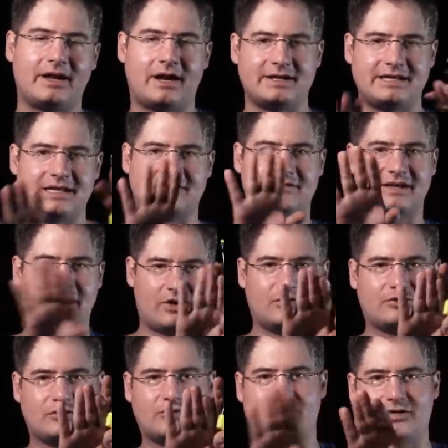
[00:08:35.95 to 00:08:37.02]
on each
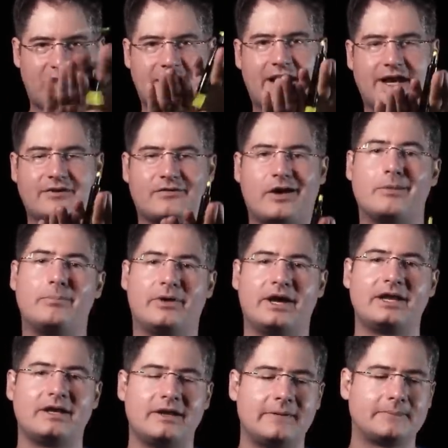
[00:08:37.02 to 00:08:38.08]
character so that they kind of abut.